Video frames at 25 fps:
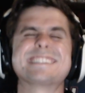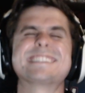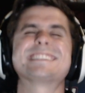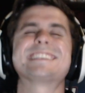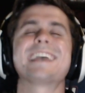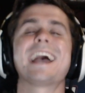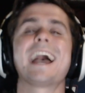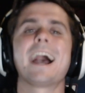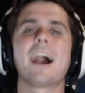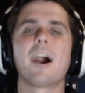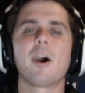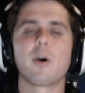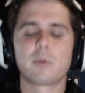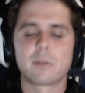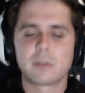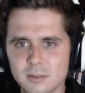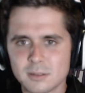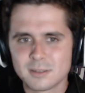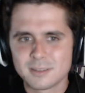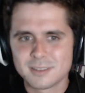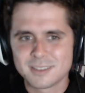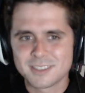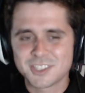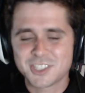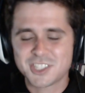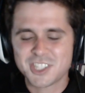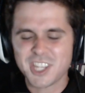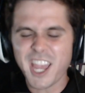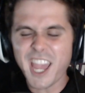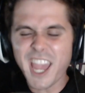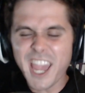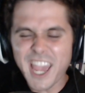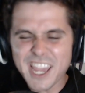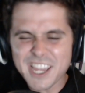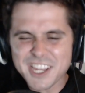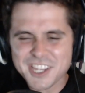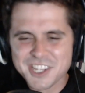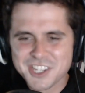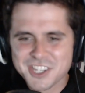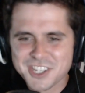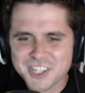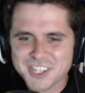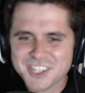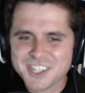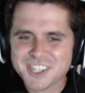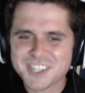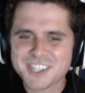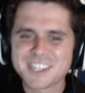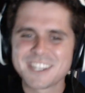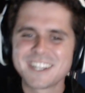down.
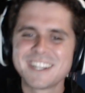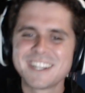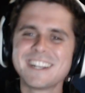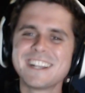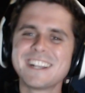Sheesh!